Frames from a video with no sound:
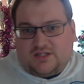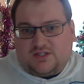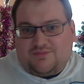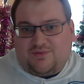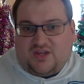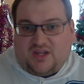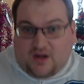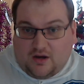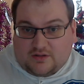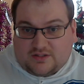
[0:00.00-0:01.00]
it's going to be working
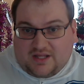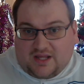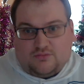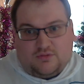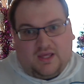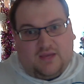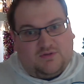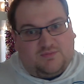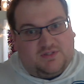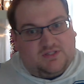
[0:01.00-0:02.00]
harder to get through the air,
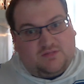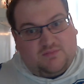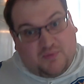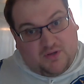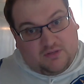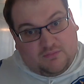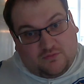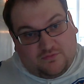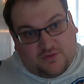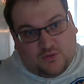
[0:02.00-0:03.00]
which means it's going to be burning
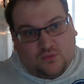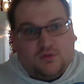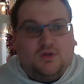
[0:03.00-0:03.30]
more fuel.